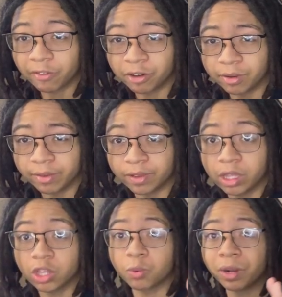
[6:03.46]
from
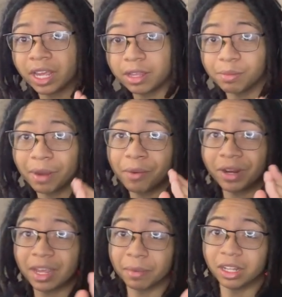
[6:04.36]
UAVs, you might want
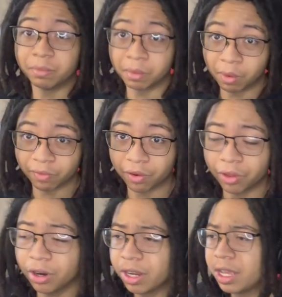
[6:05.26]
to aim a little bit more further,